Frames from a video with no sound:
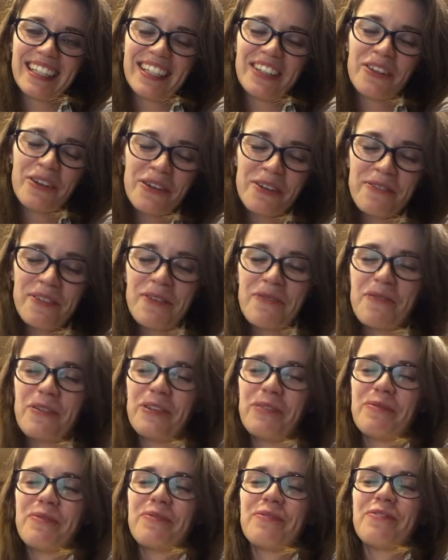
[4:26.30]
lot of them
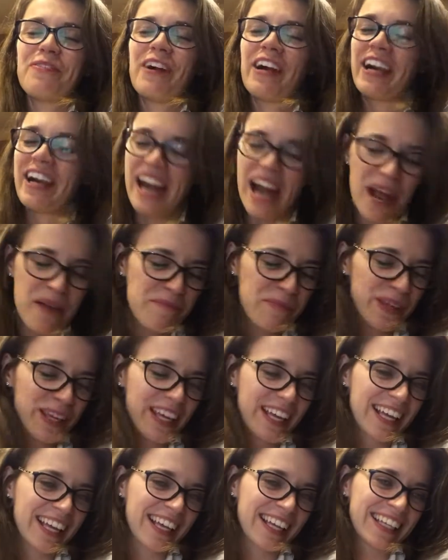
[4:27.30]
are
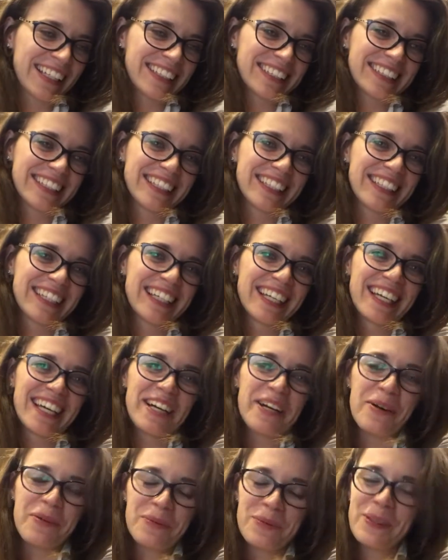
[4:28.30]
happy and
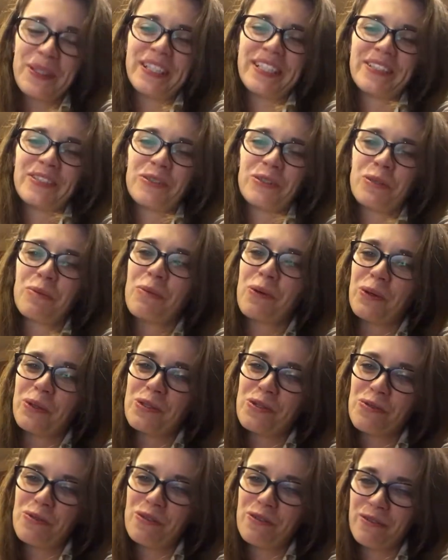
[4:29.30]
willing to
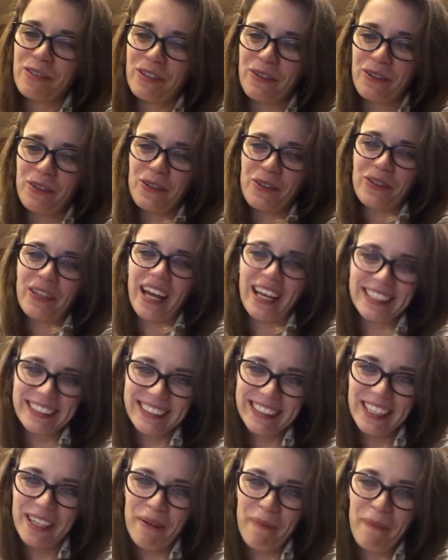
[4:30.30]
support you even if you don't
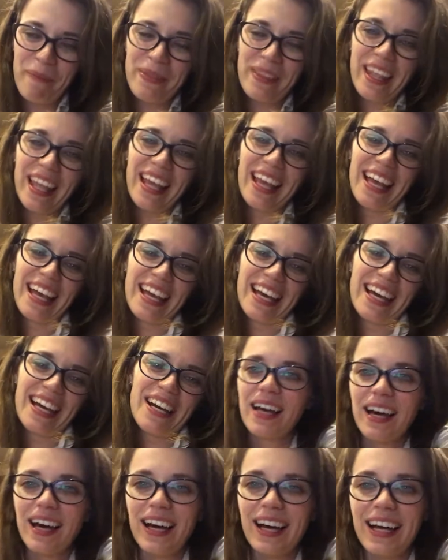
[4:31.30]
ask them.
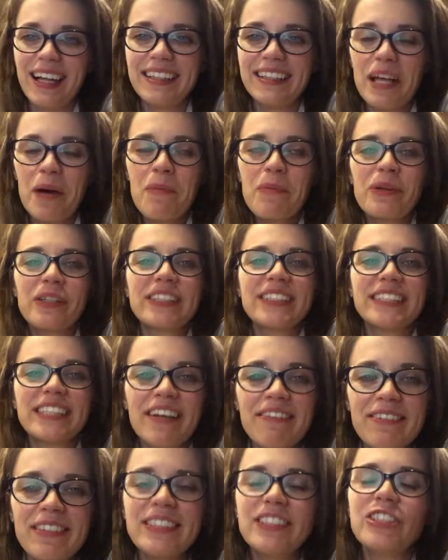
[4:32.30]
Number
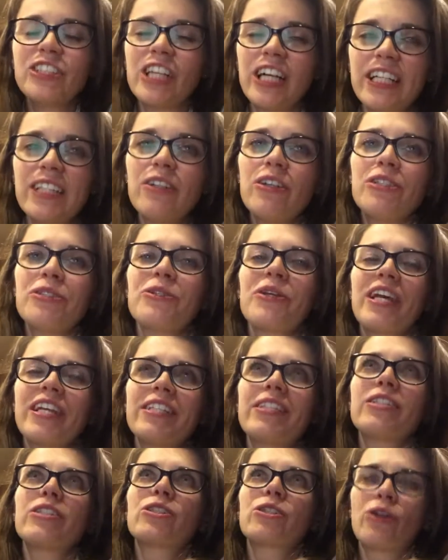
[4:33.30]
7, try not to
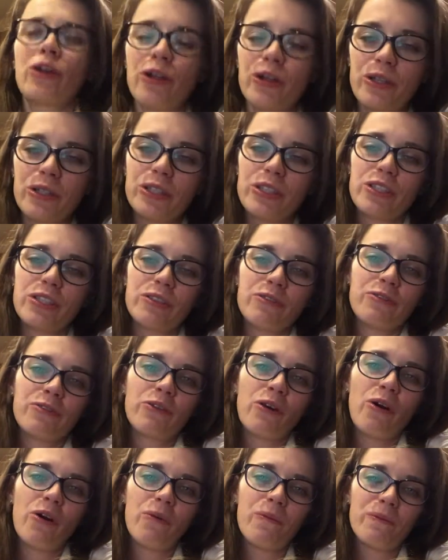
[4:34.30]
get discouraged
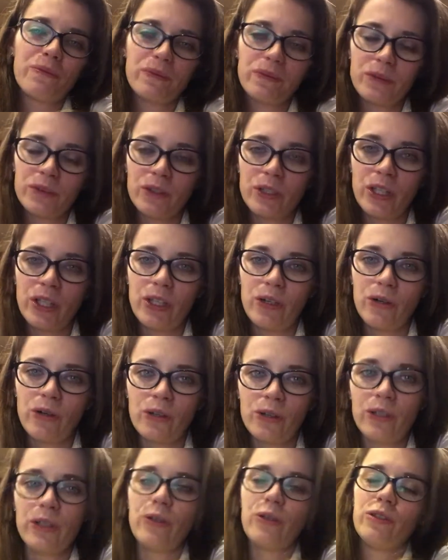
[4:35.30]
from the
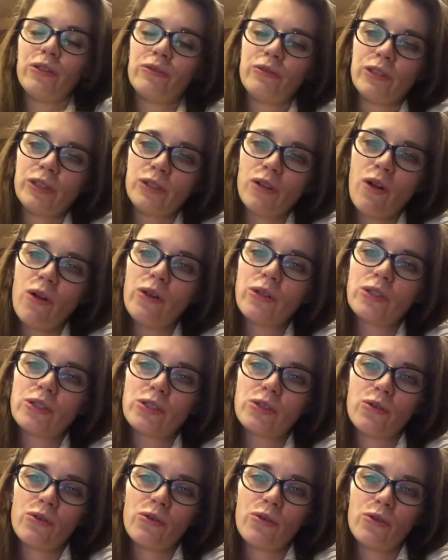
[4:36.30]
early on
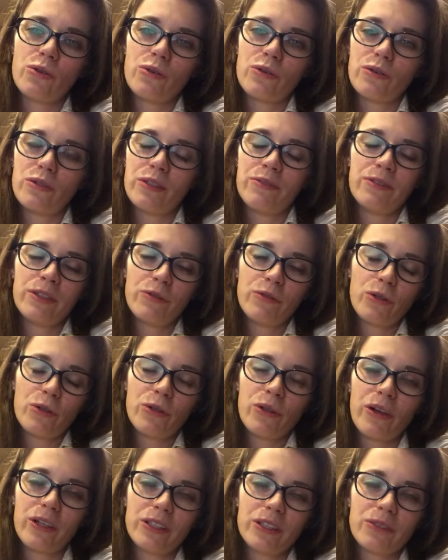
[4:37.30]
results, or even if you're
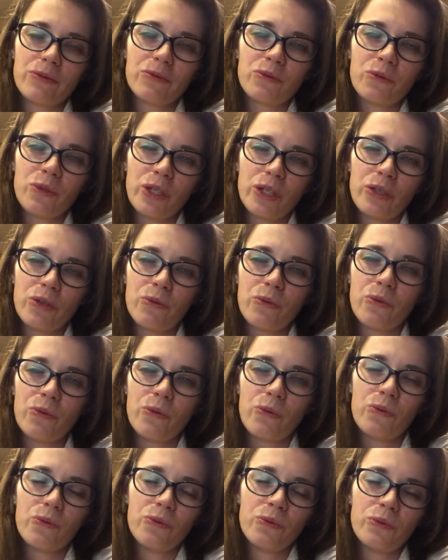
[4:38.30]
not where you
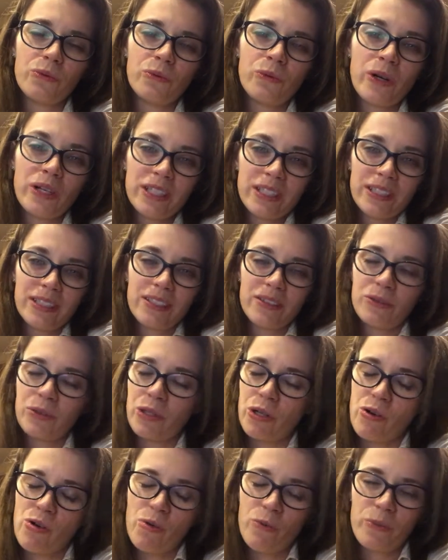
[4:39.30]
wanted or
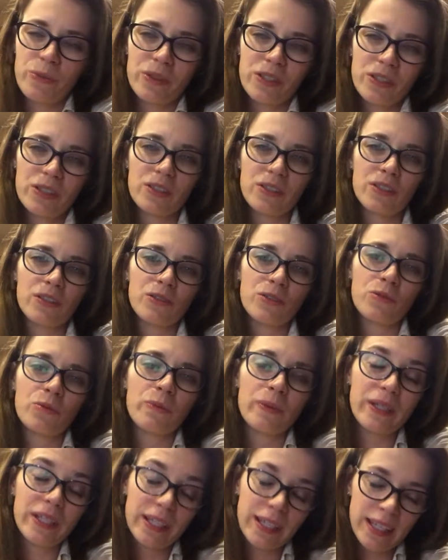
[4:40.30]
hoped to
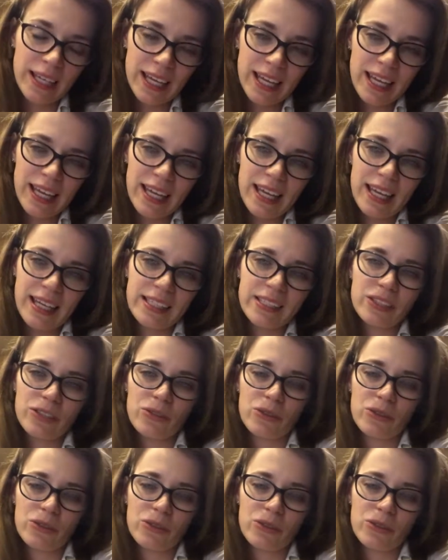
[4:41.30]
be at